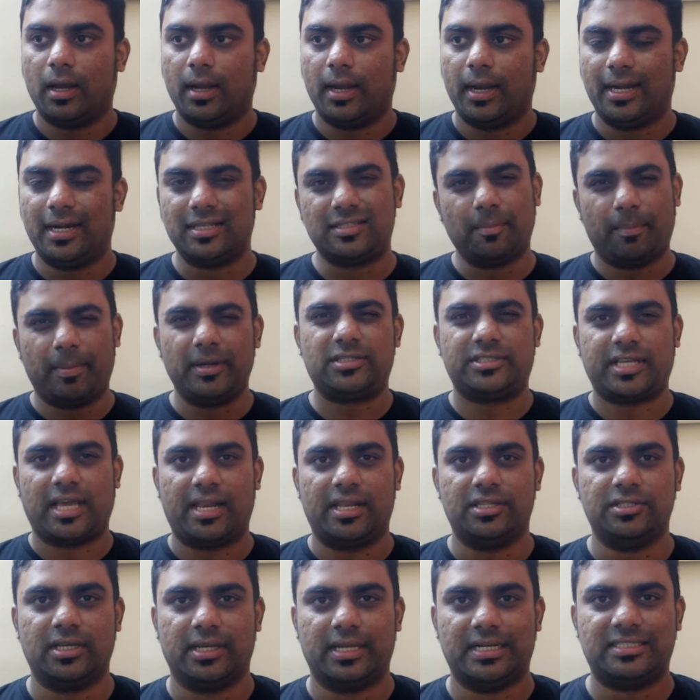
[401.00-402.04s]
it is a bit
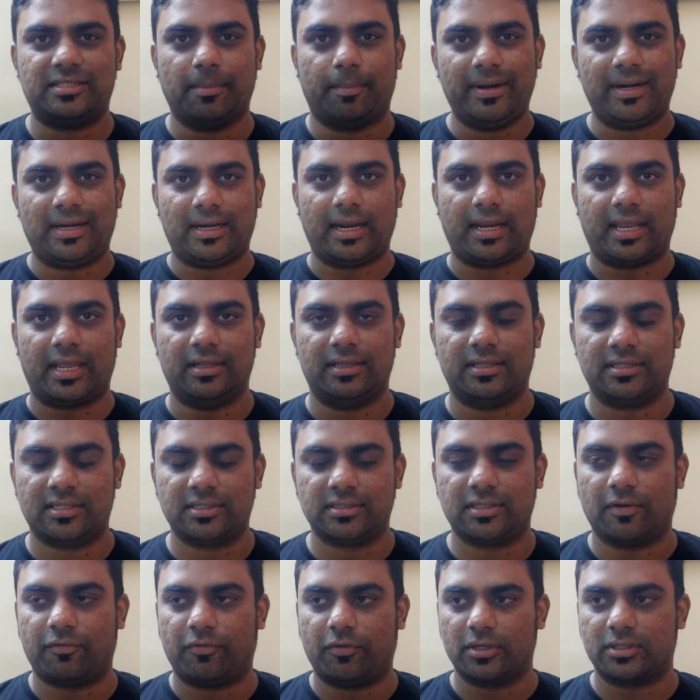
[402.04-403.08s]
challenging, it's a bit tricky. This
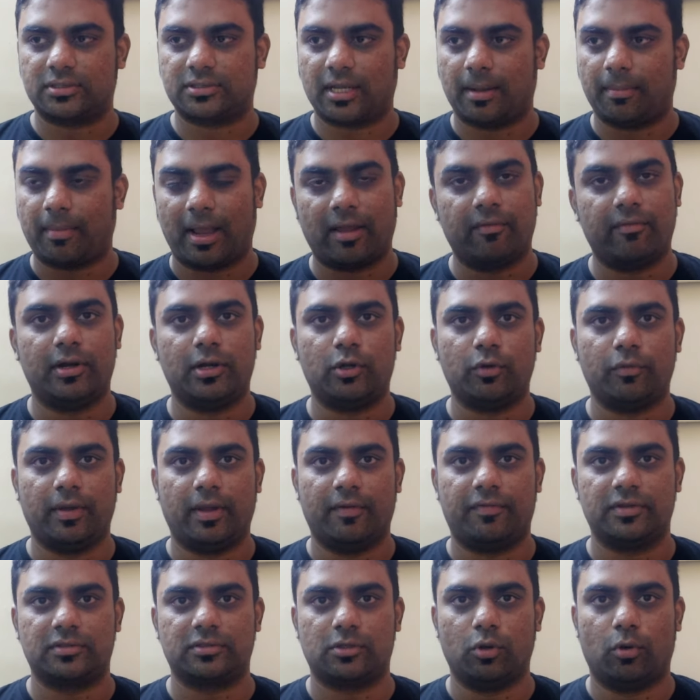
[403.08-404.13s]
is the first time I went to
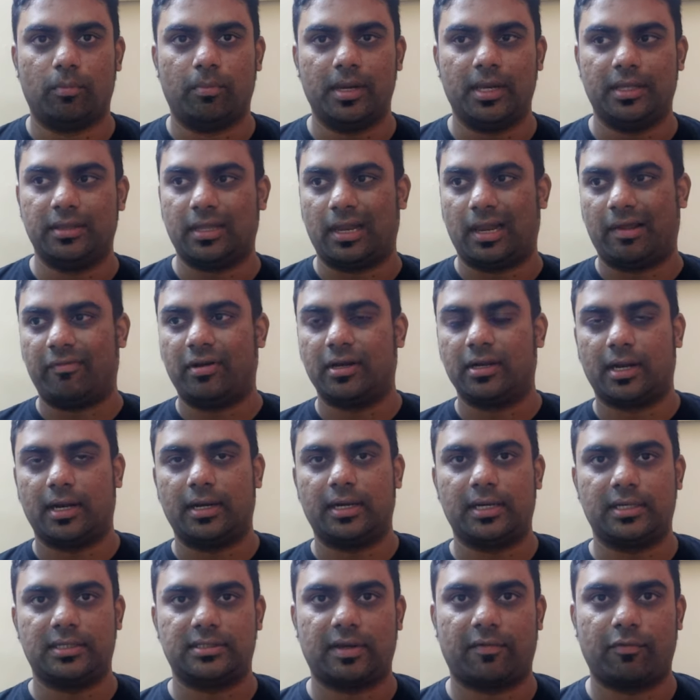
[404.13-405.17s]
VFS Global. In the 11
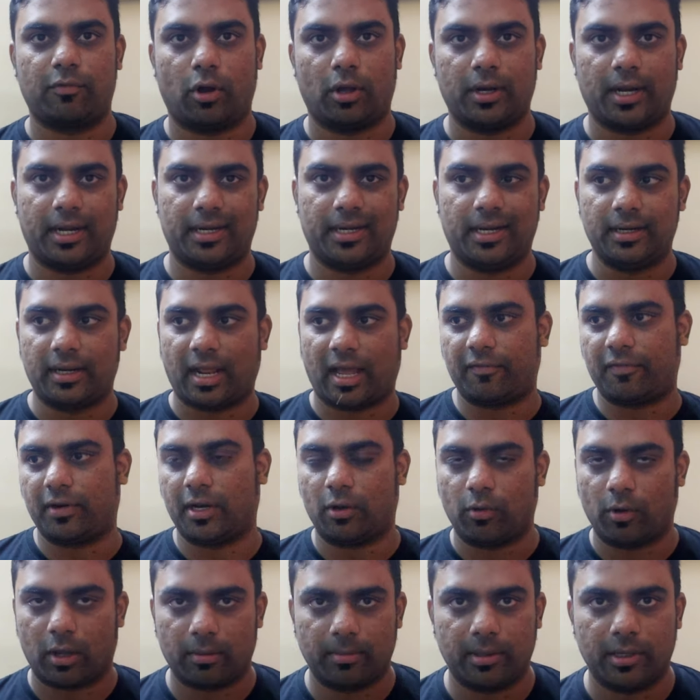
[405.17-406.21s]
countries I've gone, I didn't have a
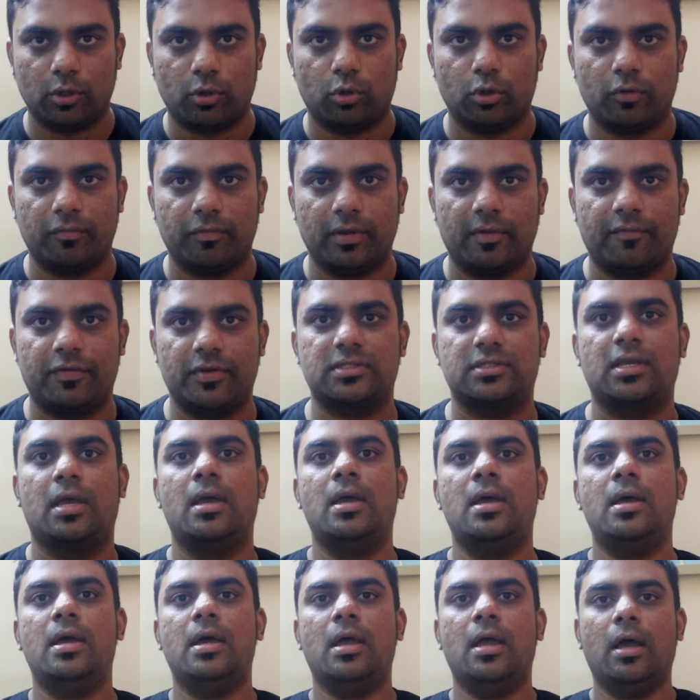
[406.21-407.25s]
requirement to go to VFS,
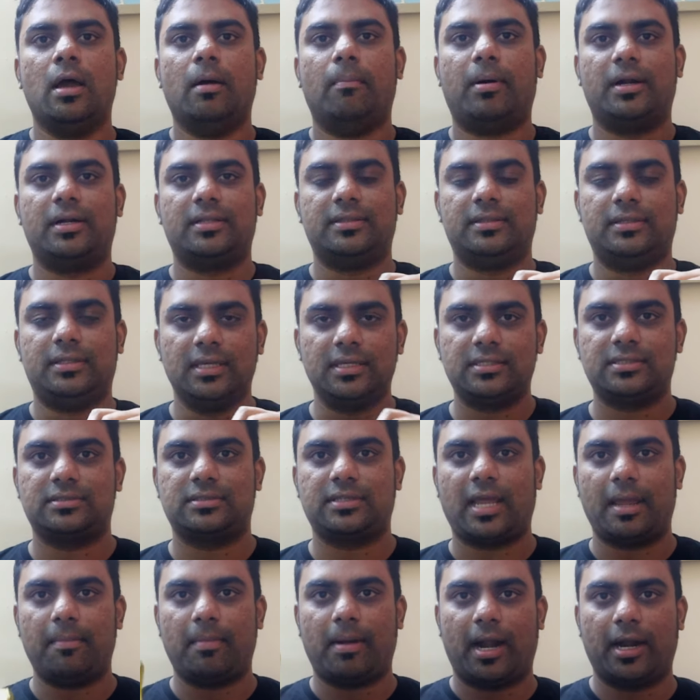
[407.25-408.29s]
but this
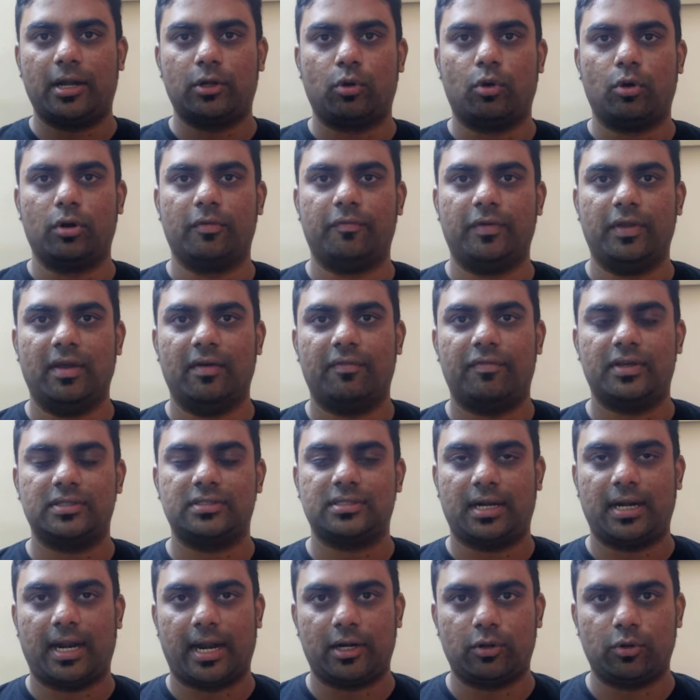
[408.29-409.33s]
time I had to go to
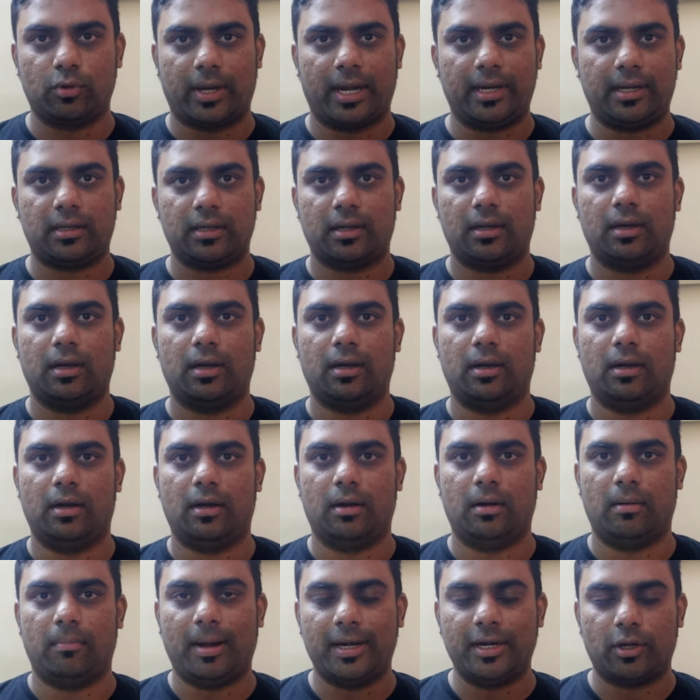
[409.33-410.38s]
VFS and I had to get
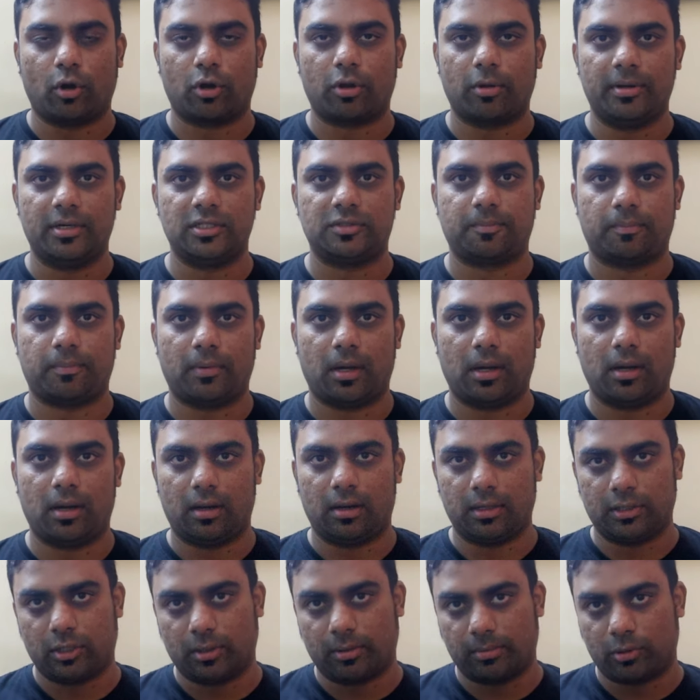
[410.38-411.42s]
my documents
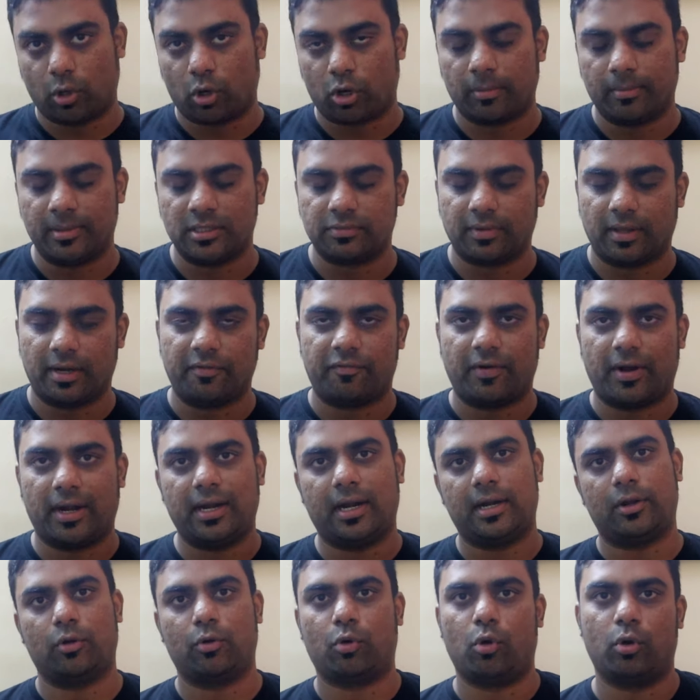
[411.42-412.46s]
verified
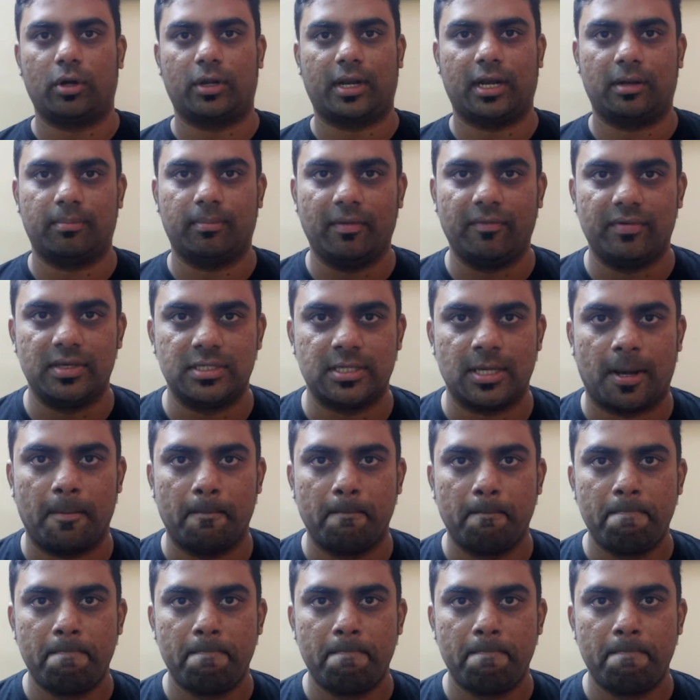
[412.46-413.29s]
and to go get my visa.